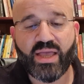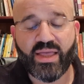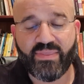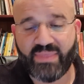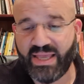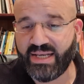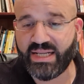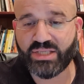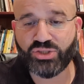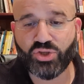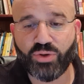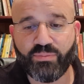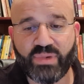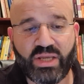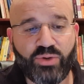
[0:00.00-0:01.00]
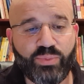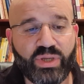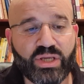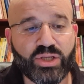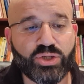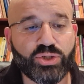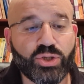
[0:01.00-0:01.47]
And that does not mean we
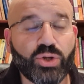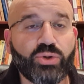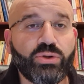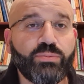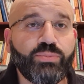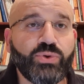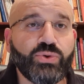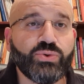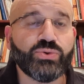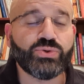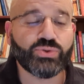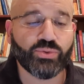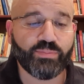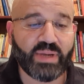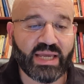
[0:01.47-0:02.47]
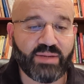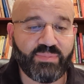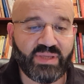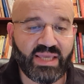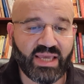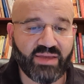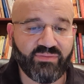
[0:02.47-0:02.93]
condone abuse or bad
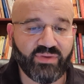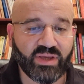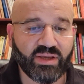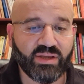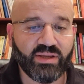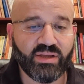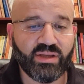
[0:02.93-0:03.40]
behavior,